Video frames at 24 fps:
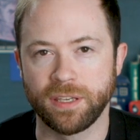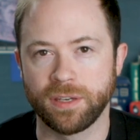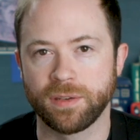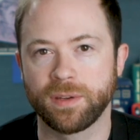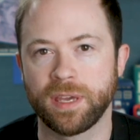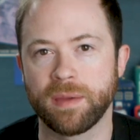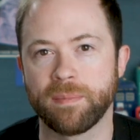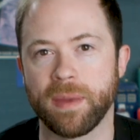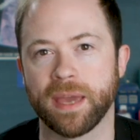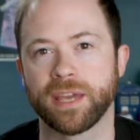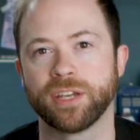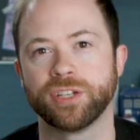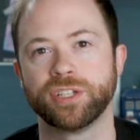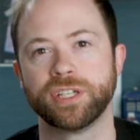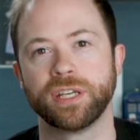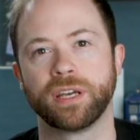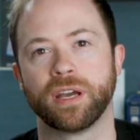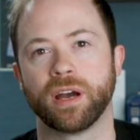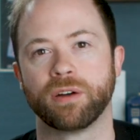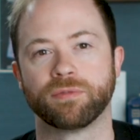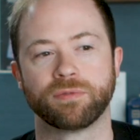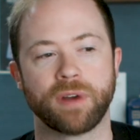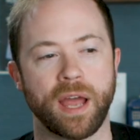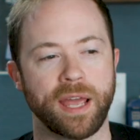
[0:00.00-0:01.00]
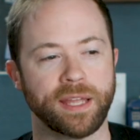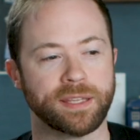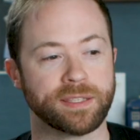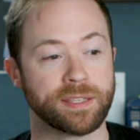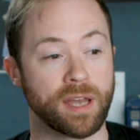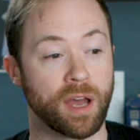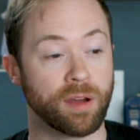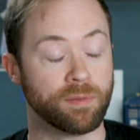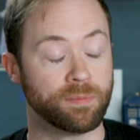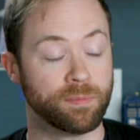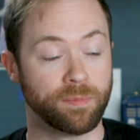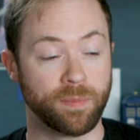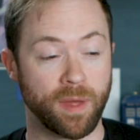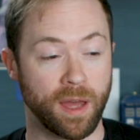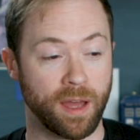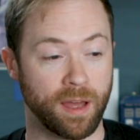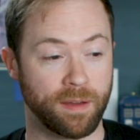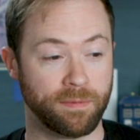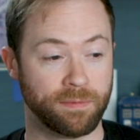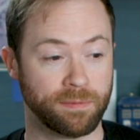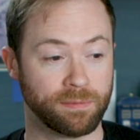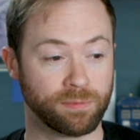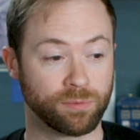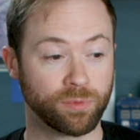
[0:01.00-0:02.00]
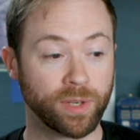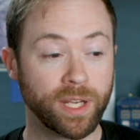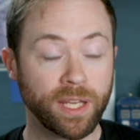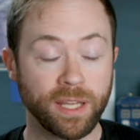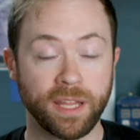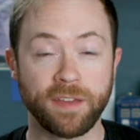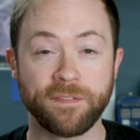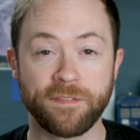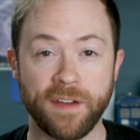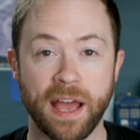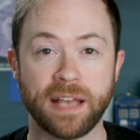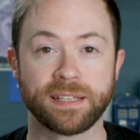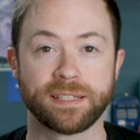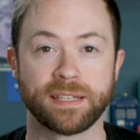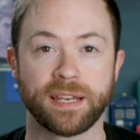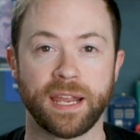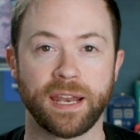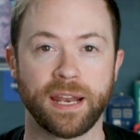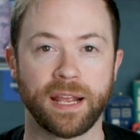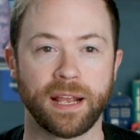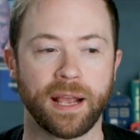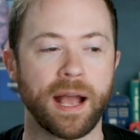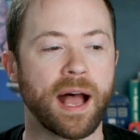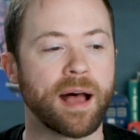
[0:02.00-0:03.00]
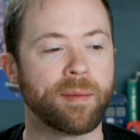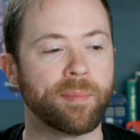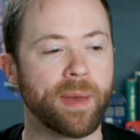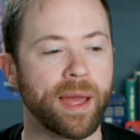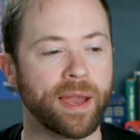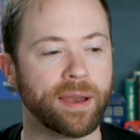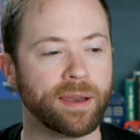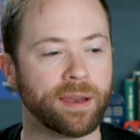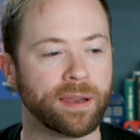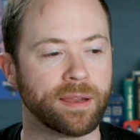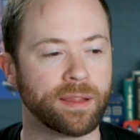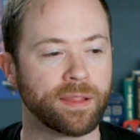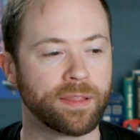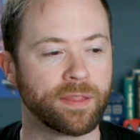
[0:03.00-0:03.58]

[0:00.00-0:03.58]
Yuki Mekishiko writes a, a really fascinating comment